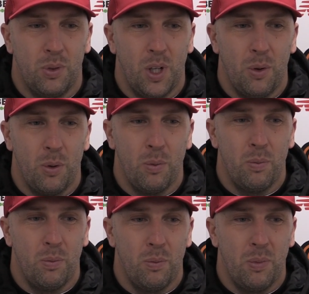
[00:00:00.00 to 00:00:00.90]
we
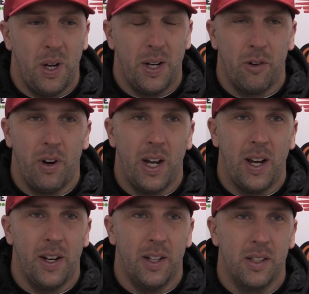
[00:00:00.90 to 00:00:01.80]
had a great
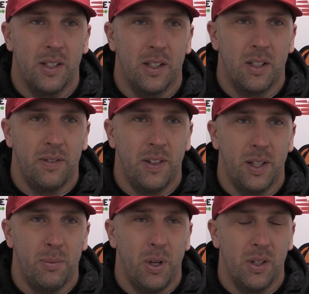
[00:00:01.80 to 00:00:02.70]
header to
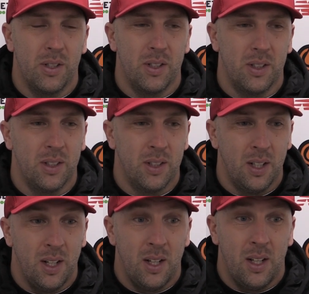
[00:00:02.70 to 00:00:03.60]
defend the box, and
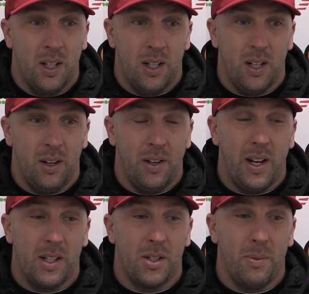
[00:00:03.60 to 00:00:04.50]
the
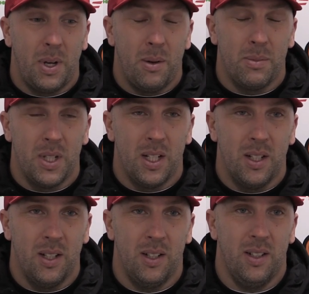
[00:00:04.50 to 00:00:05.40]
next time it comes
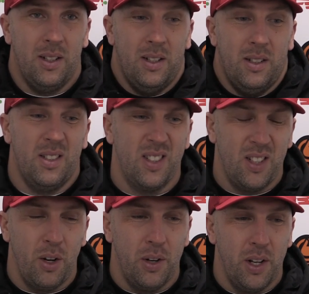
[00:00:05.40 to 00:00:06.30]
in, you just
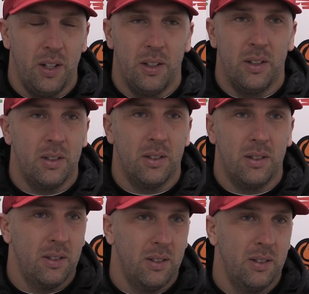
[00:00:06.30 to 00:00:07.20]
know that
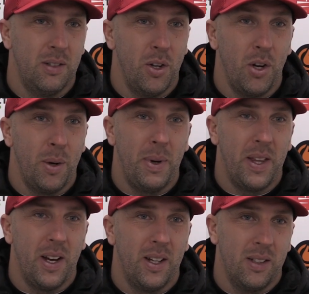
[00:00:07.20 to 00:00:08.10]
you're not going to
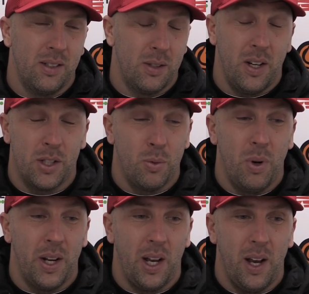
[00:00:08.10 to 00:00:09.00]
be there because you had your
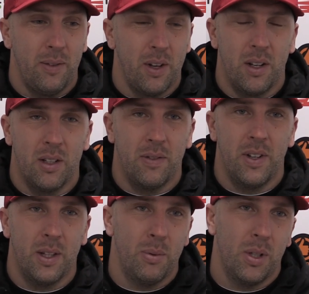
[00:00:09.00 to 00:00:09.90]
one again that you
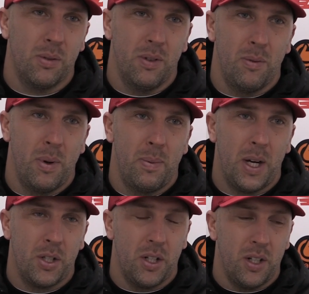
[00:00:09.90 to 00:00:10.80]
defend the box with a bit of
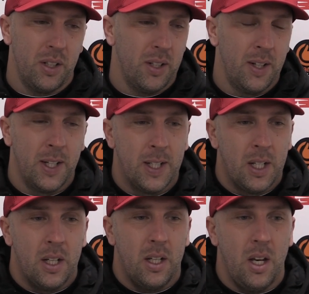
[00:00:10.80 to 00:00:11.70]
passion. And
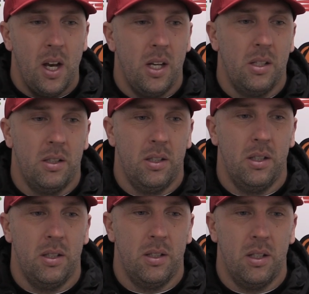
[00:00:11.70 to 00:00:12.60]

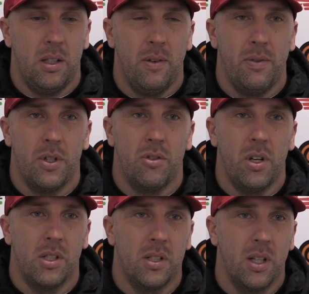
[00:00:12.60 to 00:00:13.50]
it's getting
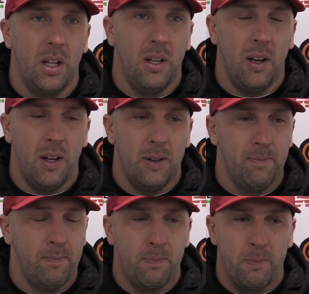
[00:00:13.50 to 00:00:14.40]
frustrating to see.
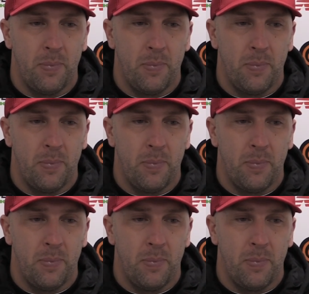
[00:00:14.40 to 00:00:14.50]
I